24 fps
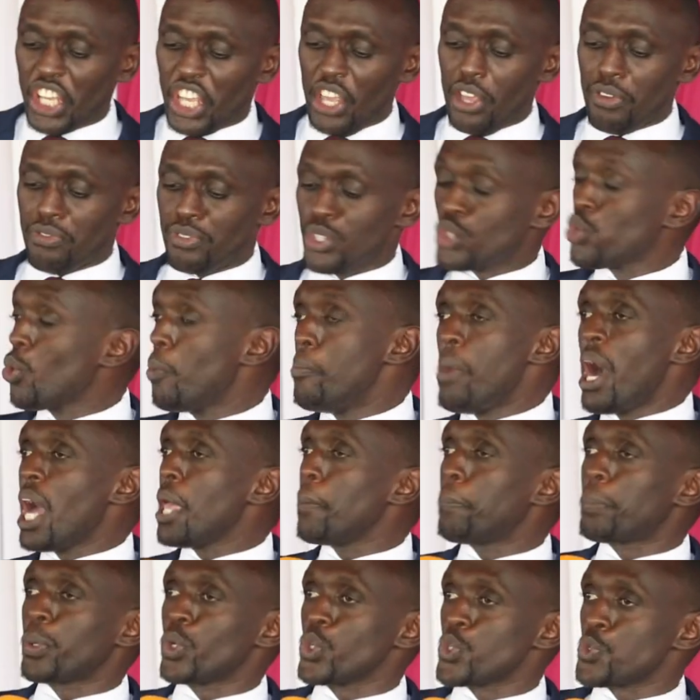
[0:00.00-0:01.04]
give to buy
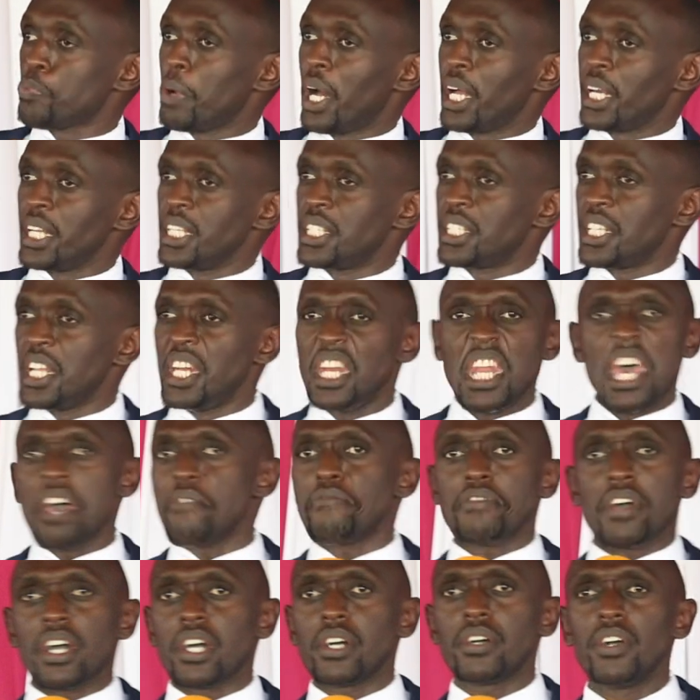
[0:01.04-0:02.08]
prosperity.
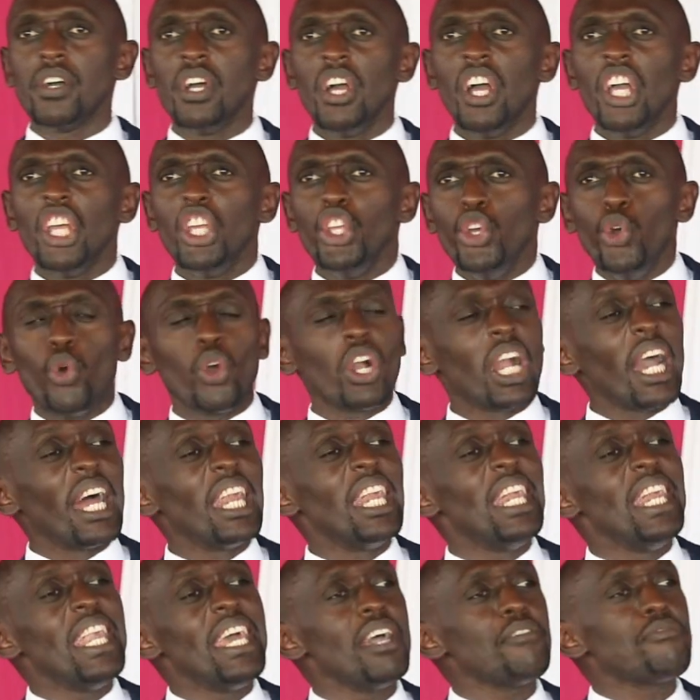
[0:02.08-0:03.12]
Never. You
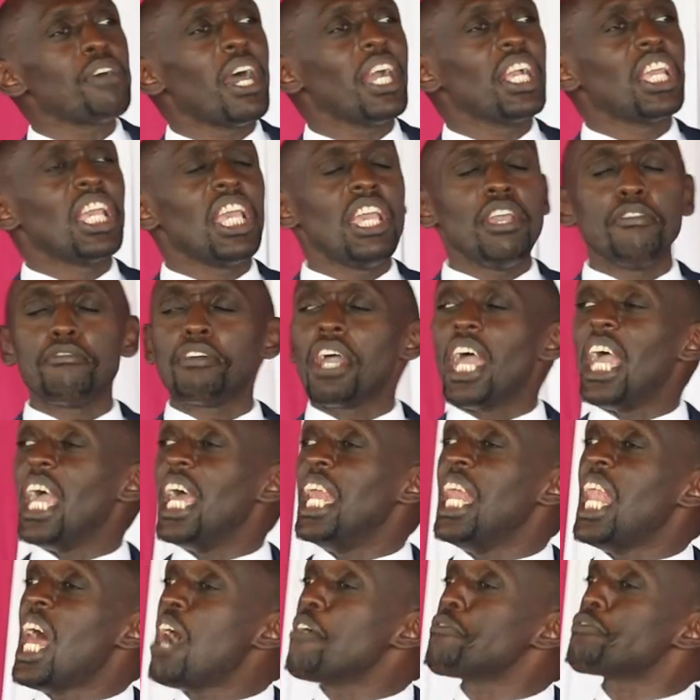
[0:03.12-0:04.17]
can never give
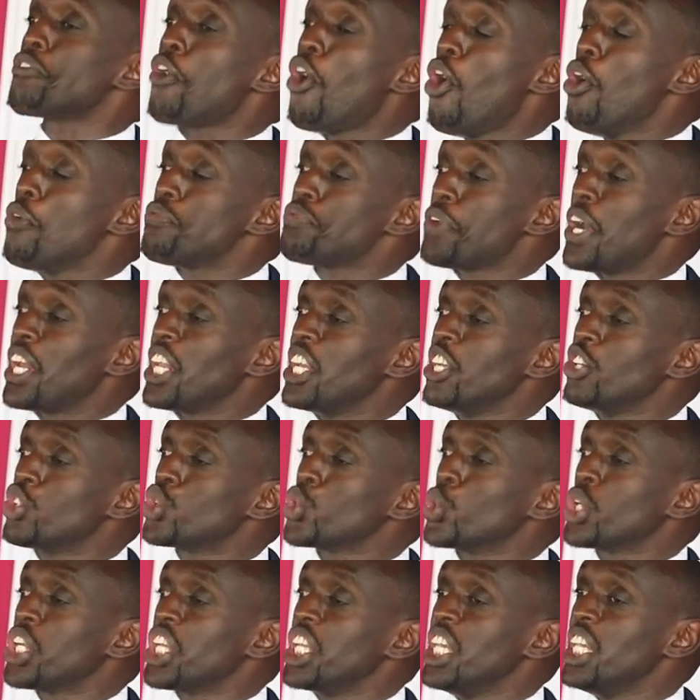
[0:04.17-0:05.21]
enough offering
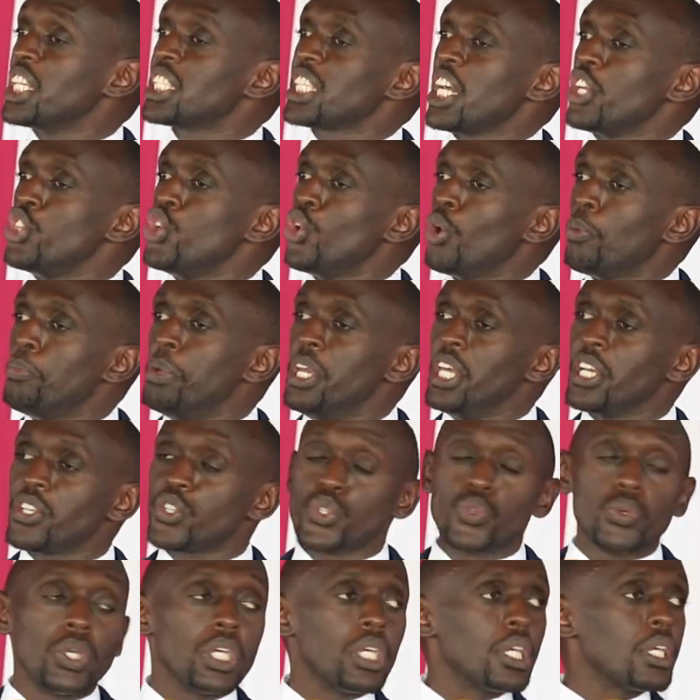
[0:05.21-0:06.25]
to create a job
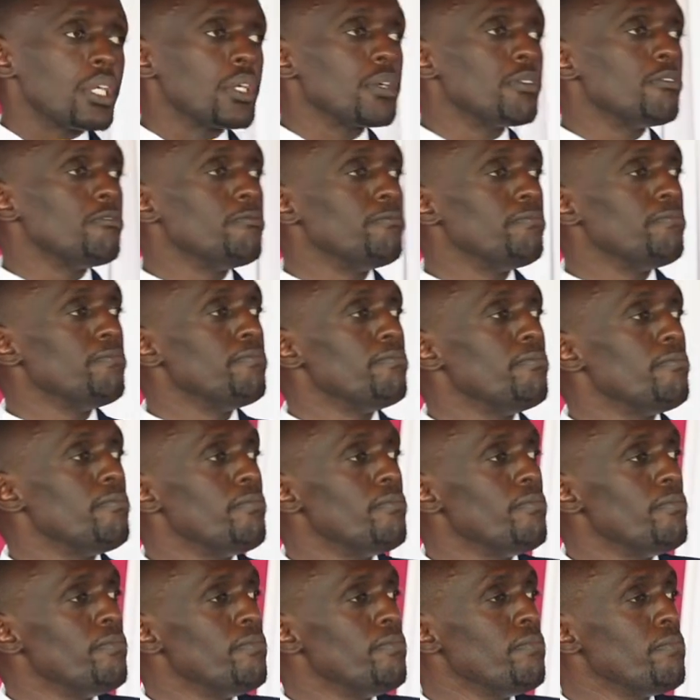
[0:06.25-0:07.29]
next week.
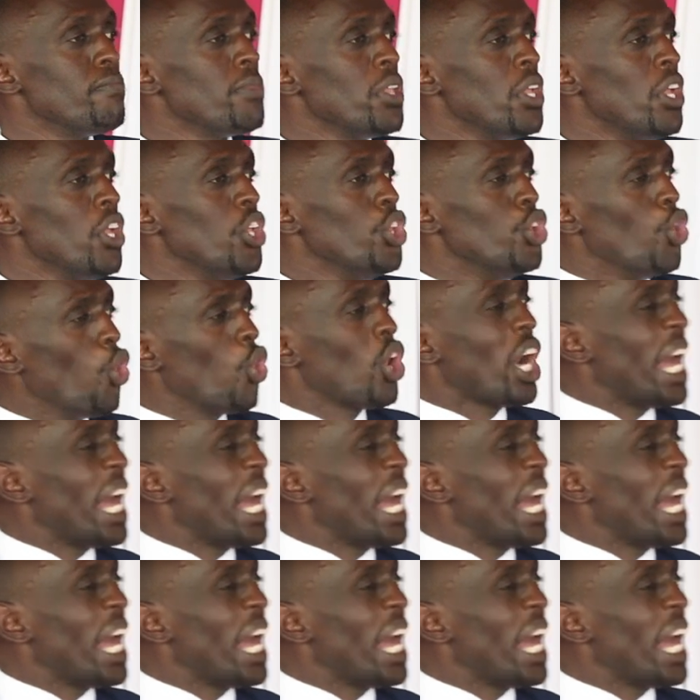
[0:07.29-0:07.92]
You